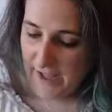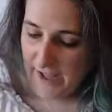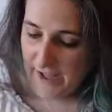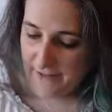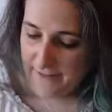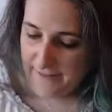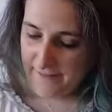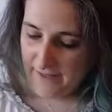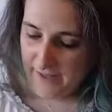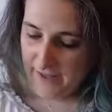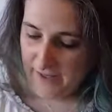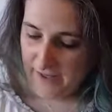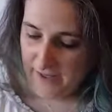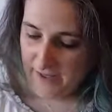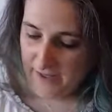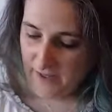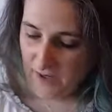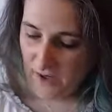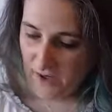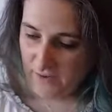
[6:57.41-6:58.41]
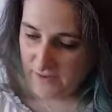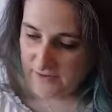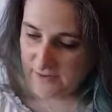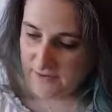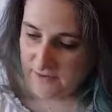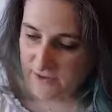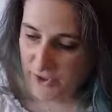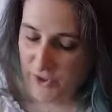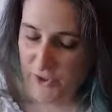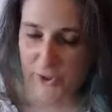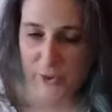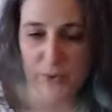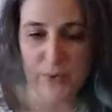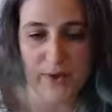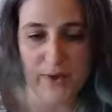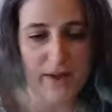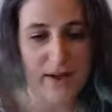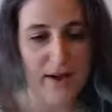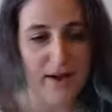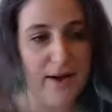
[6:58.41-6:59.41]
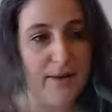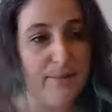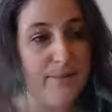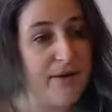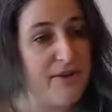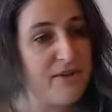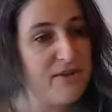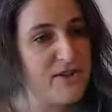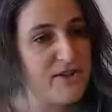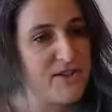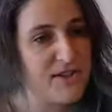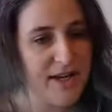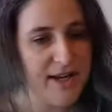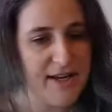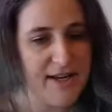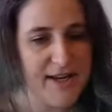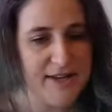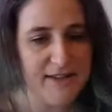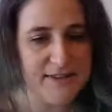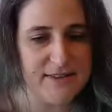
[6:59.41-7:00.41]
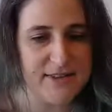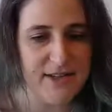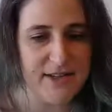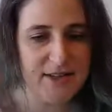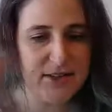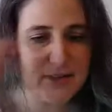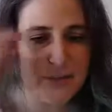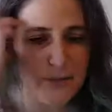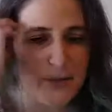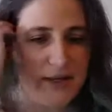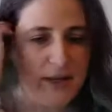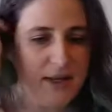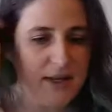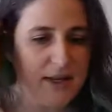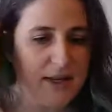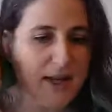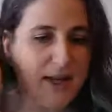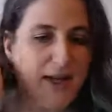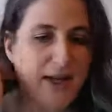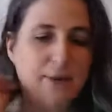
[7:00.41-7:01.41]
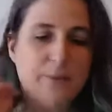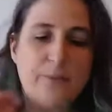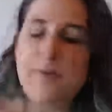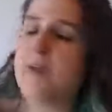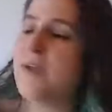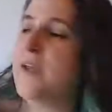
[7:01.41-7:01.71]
And then also Mother's Day is next week, and